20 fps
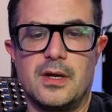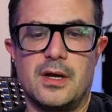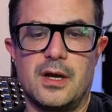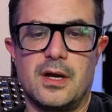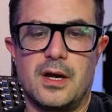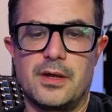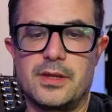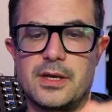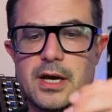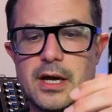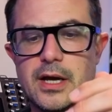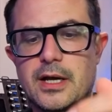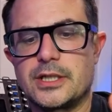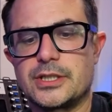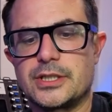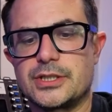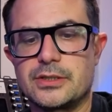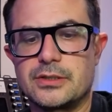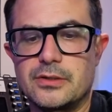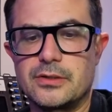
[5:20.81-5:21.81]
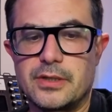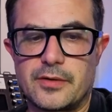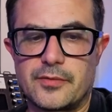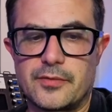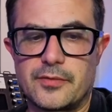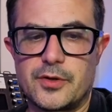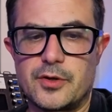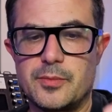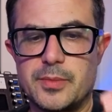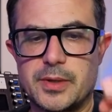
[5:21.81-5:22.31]
The AI should do that
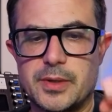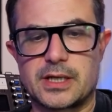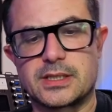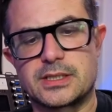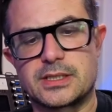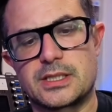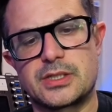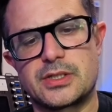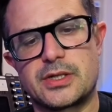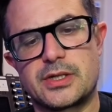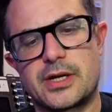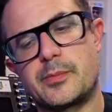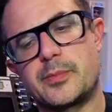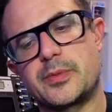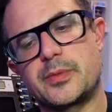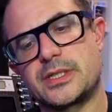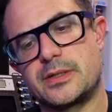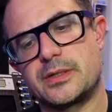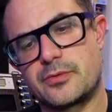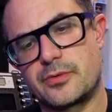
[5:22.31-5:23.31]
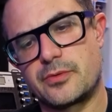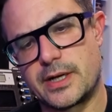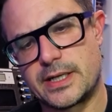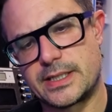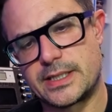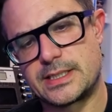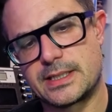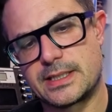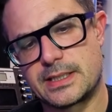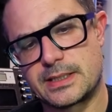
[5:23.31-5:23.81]
for you, but like I said, it's not 100%
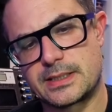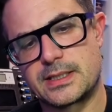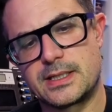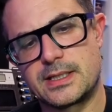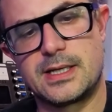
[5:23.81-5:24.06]
right yet.